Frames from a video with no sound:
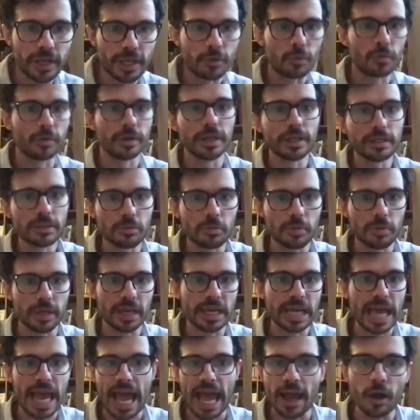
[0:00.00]
You want it to be a
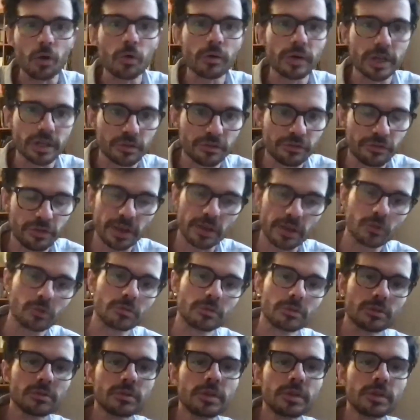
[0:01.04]
cow in a field.